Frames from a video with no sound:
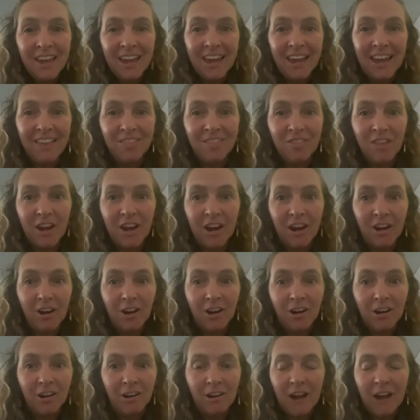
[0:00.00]
in
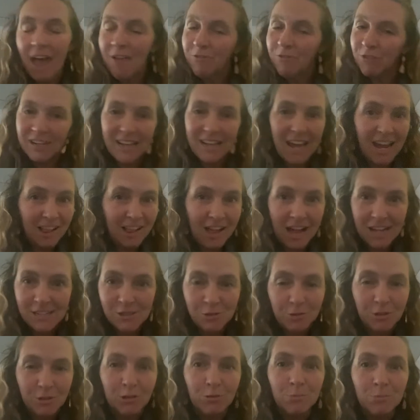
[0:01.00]
their everyday
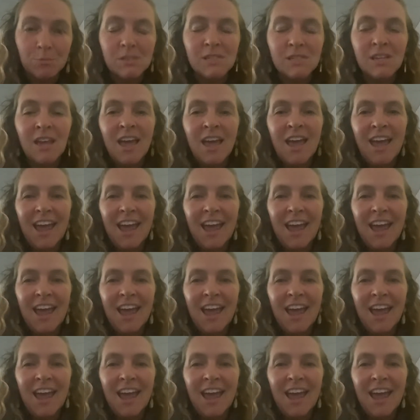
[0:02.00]
classrooms?